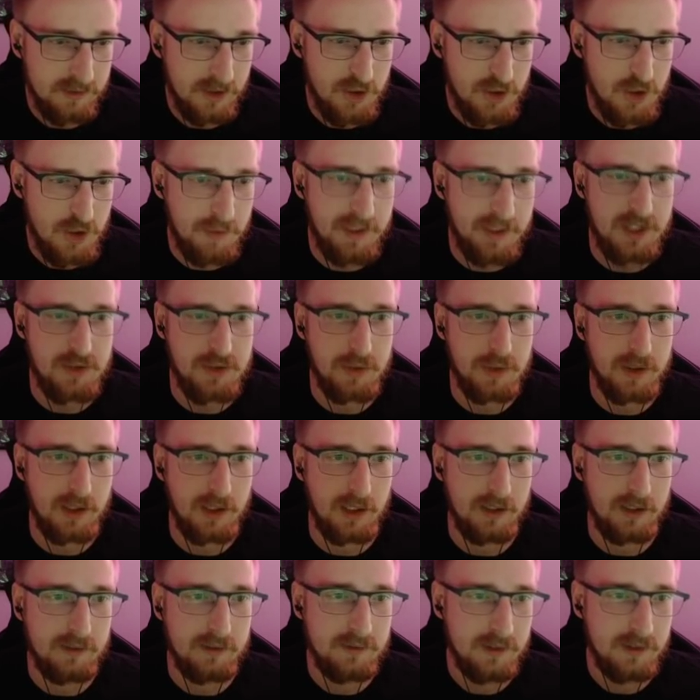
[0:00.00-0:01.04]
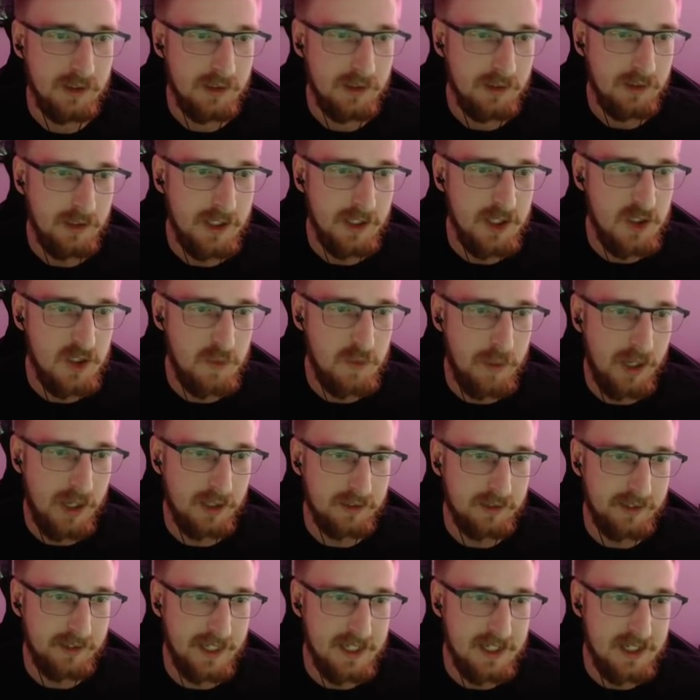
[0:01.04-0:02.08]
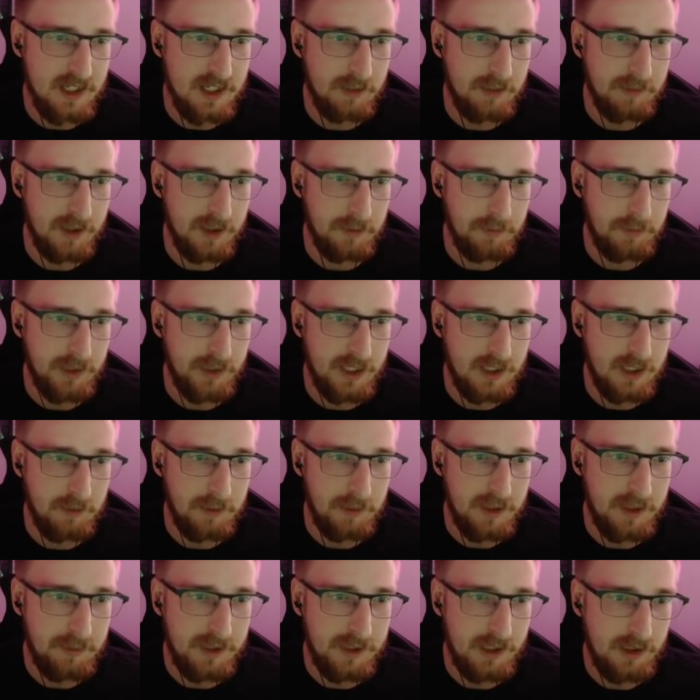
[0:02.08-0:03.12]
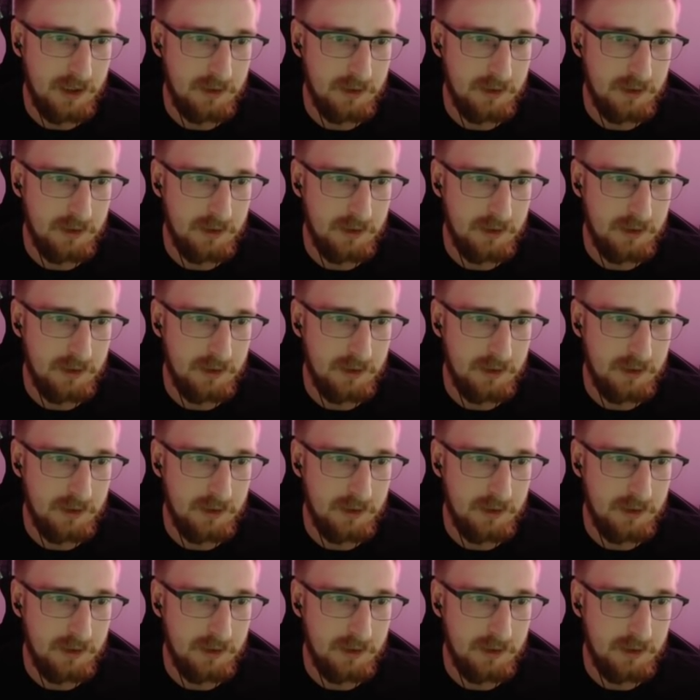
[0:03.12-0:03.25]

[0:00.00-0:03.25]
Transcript: Assuming it's working. It was bugged last time I played on PB.